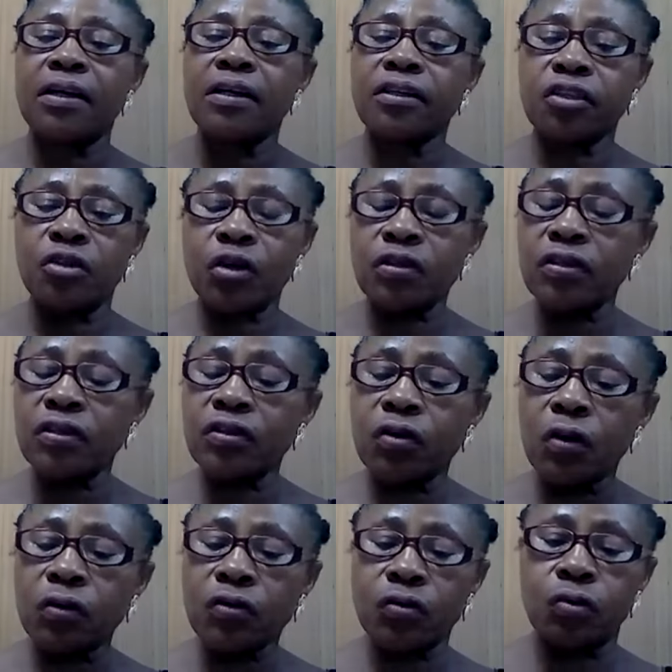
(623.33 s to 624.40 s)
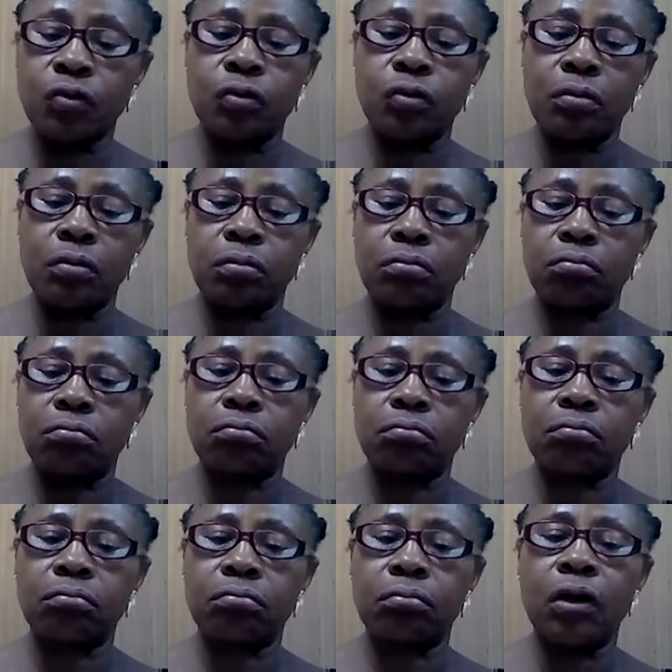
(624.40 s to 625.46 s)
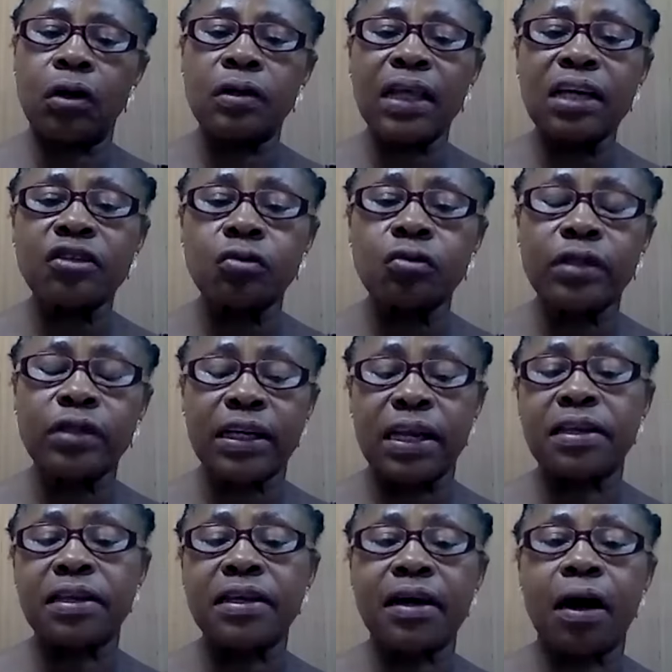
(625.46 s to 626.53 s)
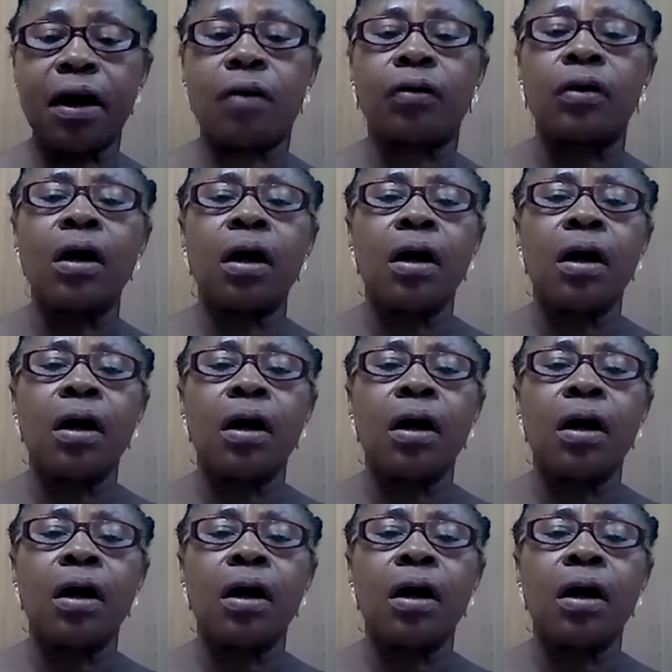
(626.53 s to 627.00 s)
She doesn't talk to other children anyhow.